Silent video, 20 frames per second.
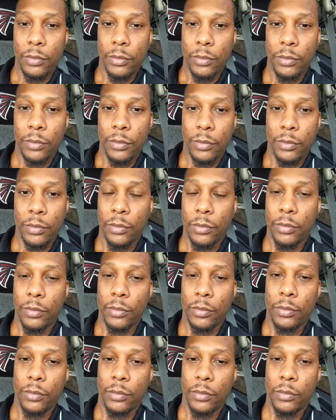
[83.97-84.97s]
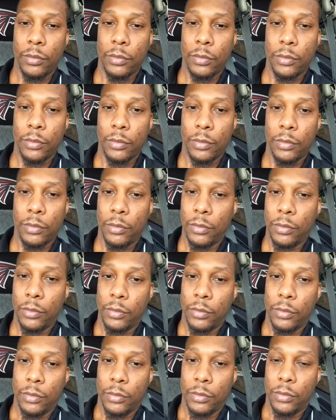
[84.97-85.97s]

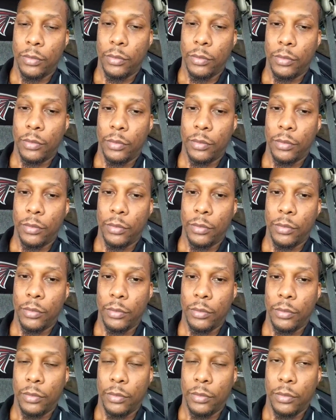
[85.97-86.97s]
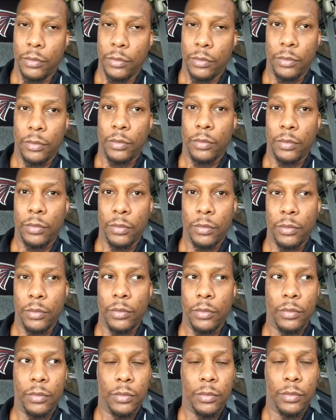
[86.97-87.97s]

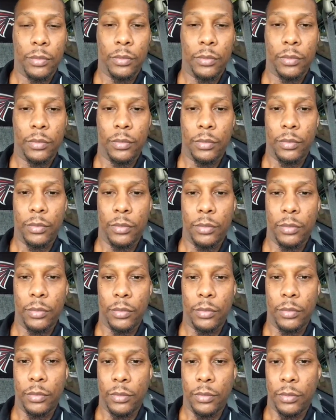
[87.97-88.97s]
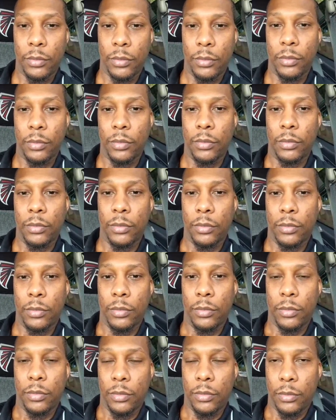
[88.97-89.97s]
(not speaking)